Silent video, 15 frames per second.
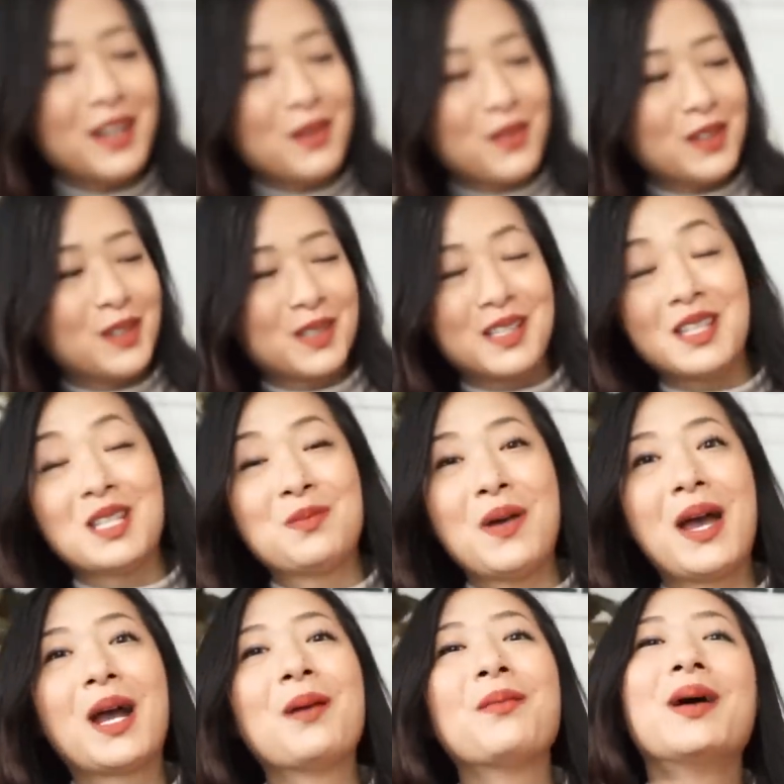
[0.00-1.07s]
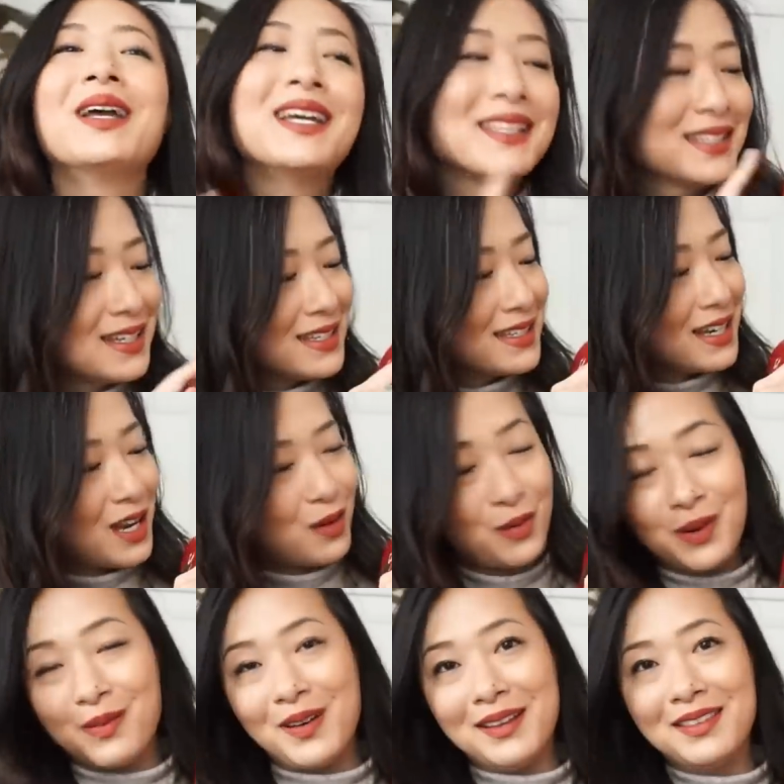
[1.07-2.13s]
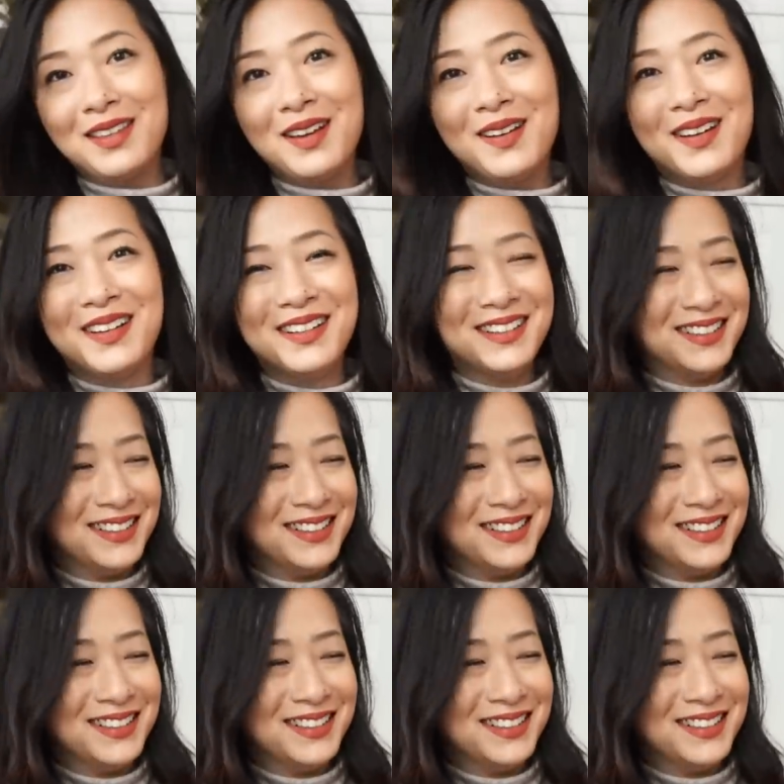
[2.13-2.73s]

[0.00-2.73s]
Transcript: anyone looks at this bag, I'm like, it says Taiwan right there.